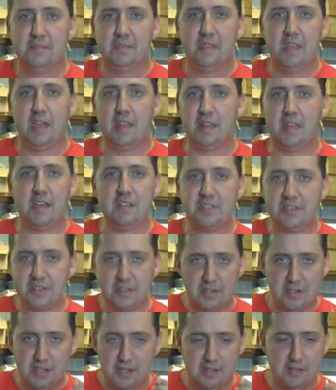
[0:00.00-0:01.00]
unless you're
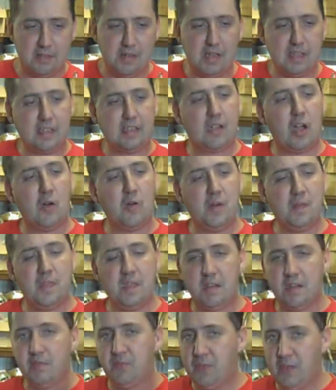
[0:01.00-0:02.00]
going to go in
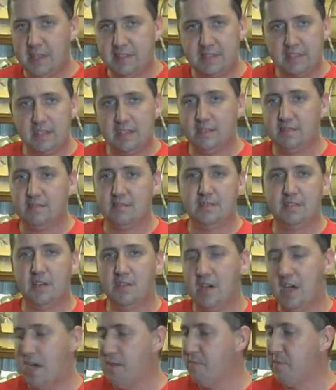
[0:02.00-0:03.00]
there and fix it. Don't
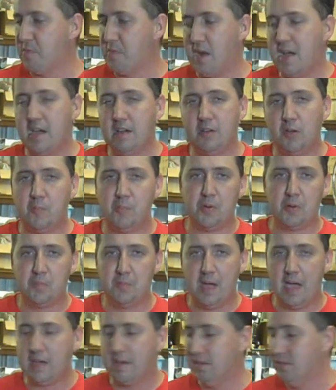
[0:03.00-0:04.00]
have them around. Don't put them
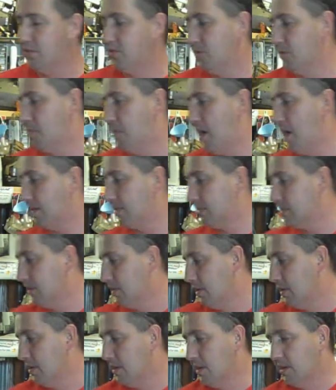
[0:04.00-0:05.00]
back in your toolbox.
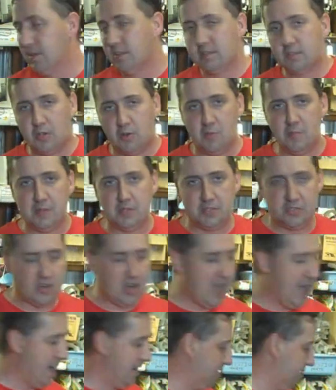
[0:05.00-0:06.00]
Throw them in the
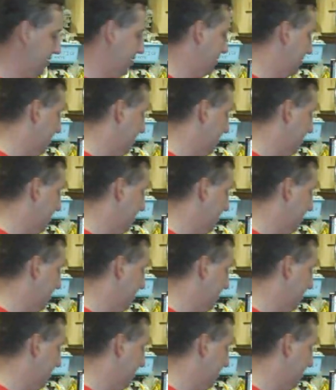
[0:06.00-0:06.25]
trash.